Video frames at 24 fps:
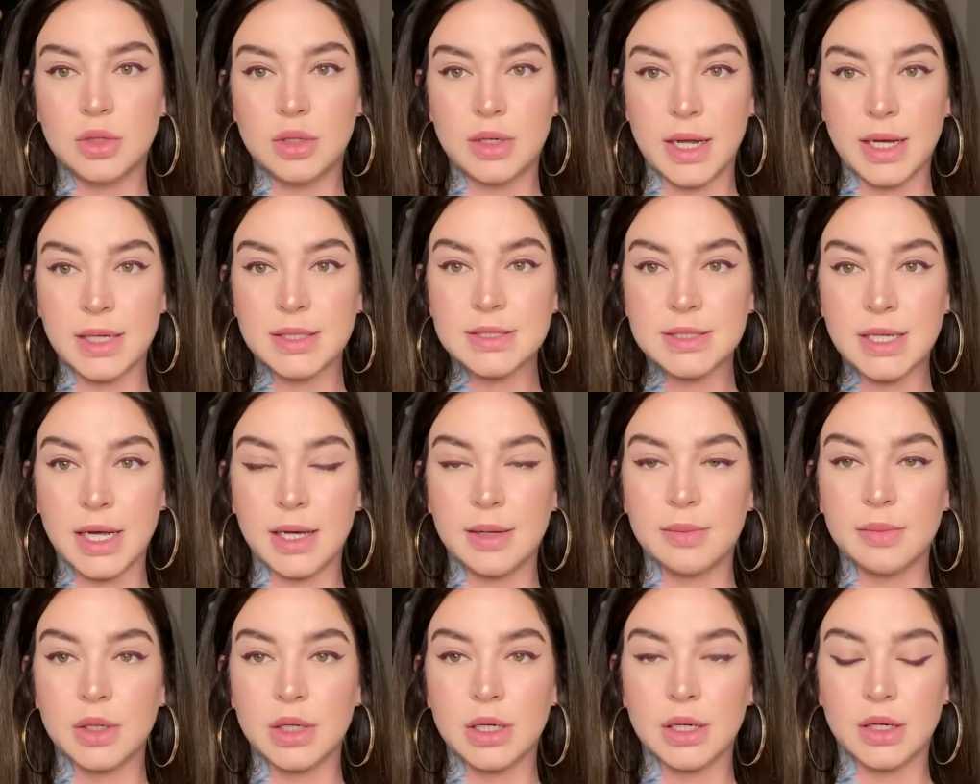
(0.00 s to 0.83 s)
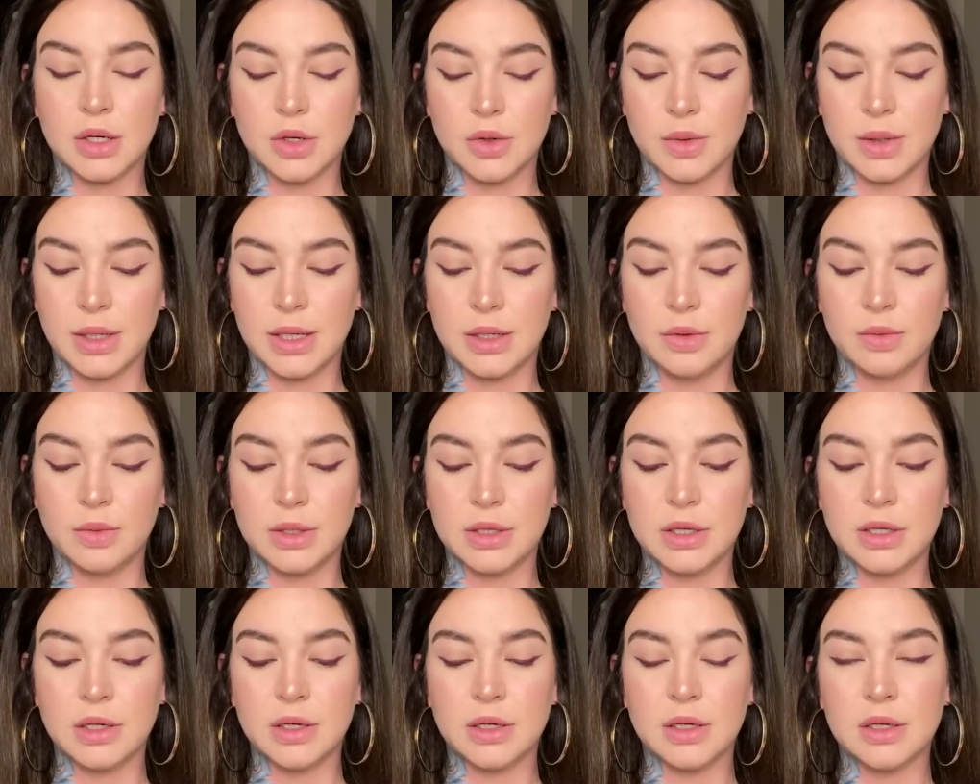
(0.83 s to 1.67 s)
Next, I am gonna go in
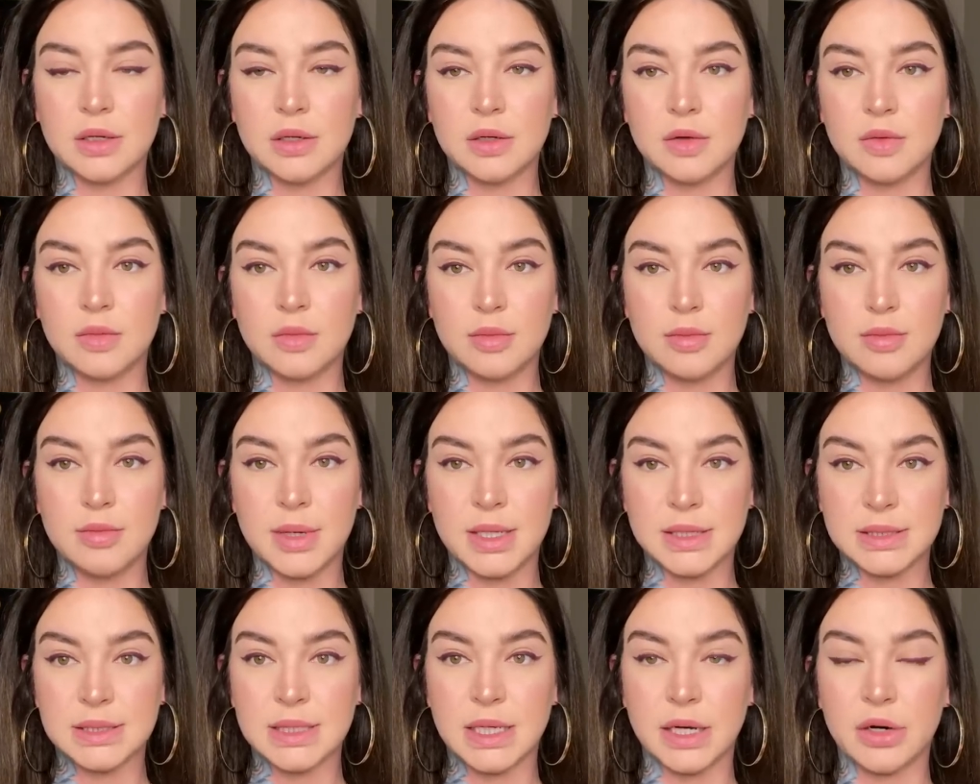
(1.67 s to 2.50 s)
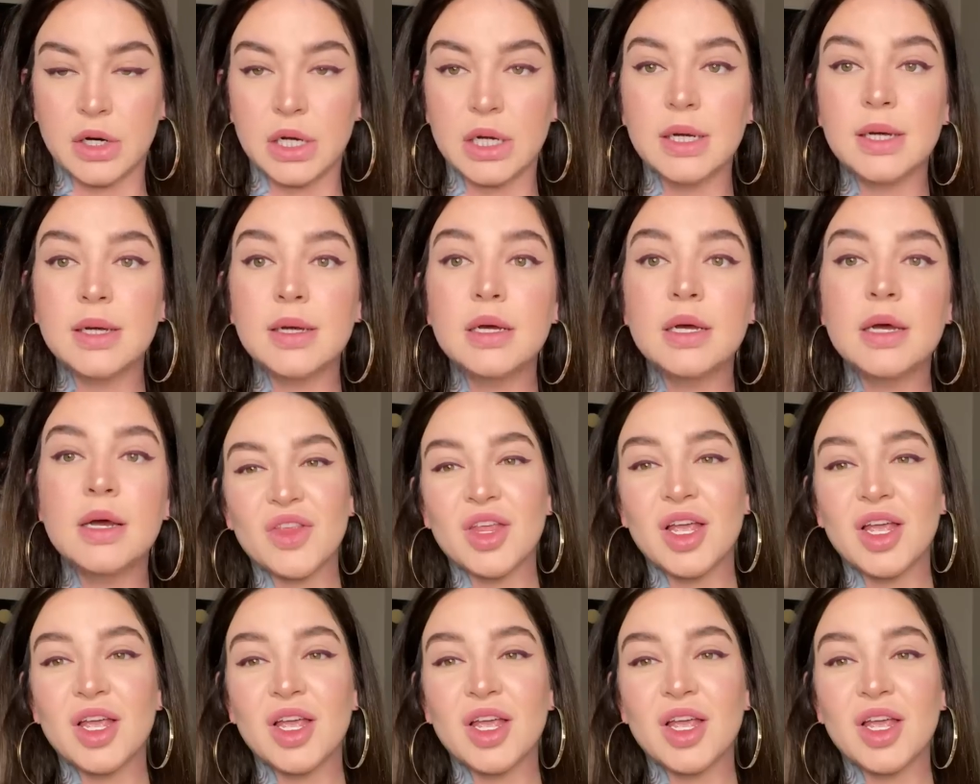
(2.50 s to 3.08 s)
with mascara.